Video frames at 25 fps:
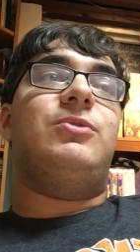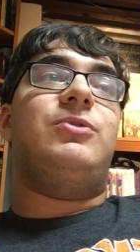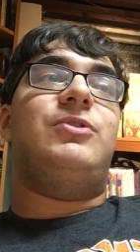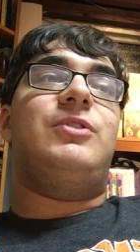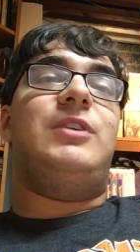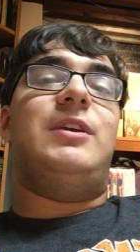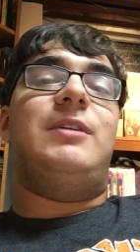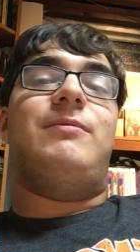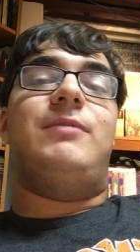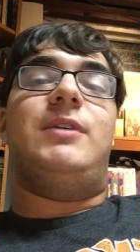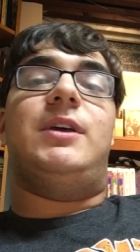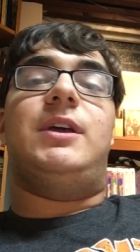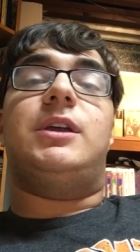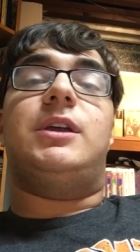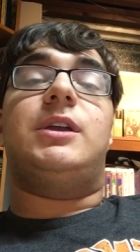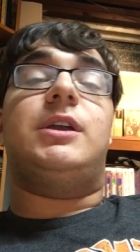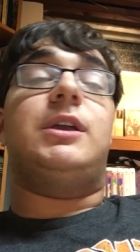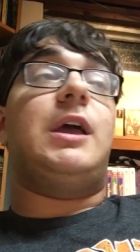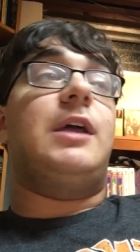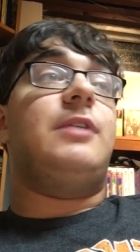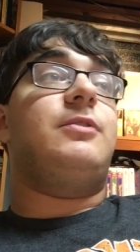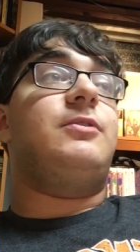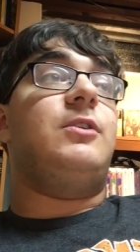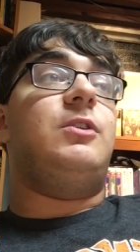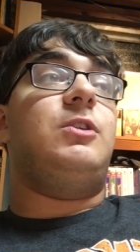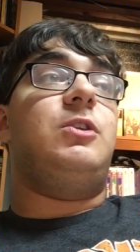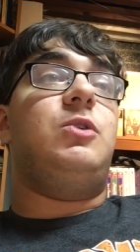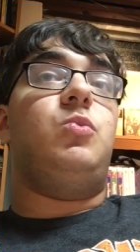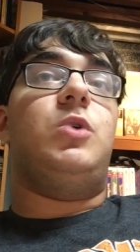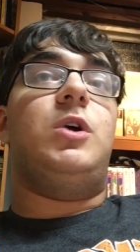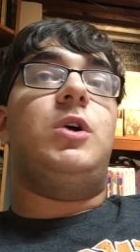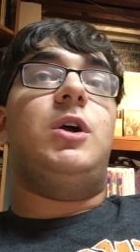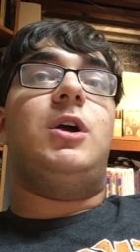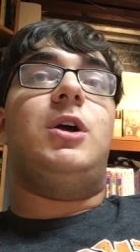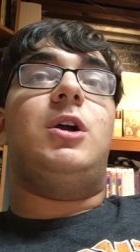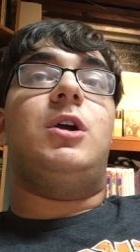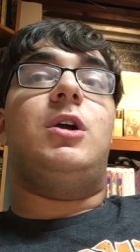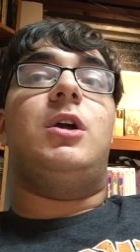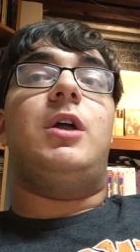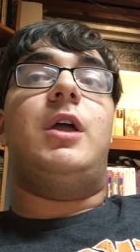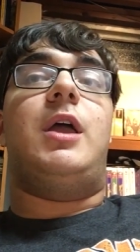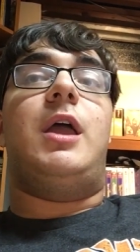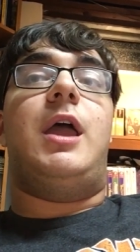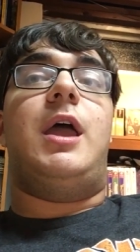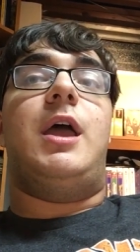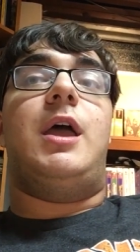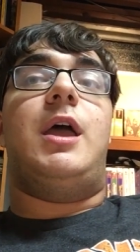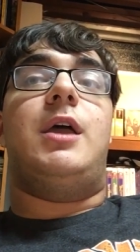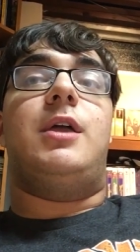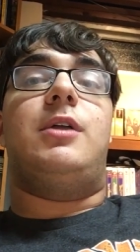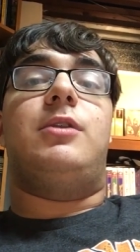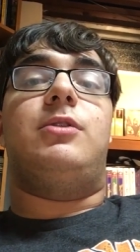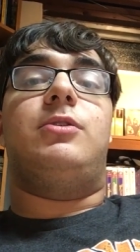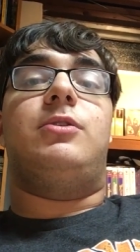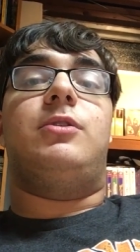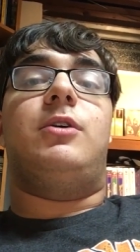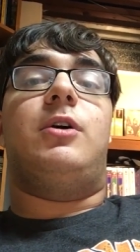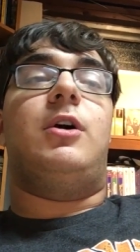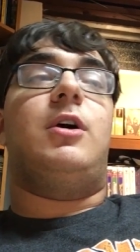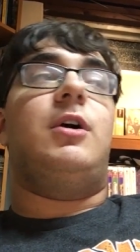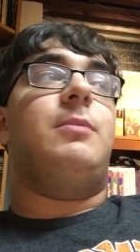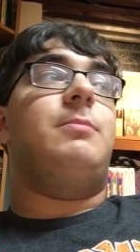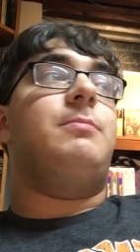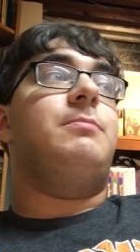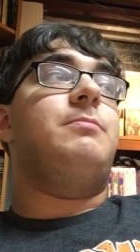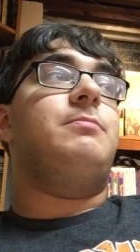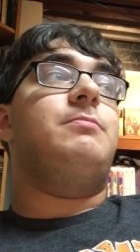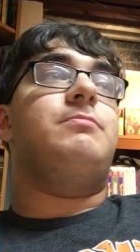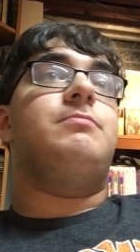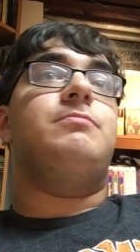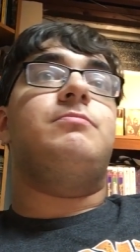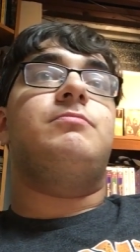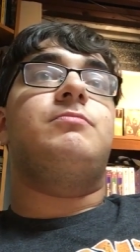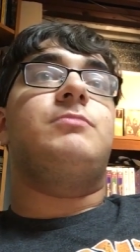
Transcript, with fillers: see if it gets anywhere, and, um,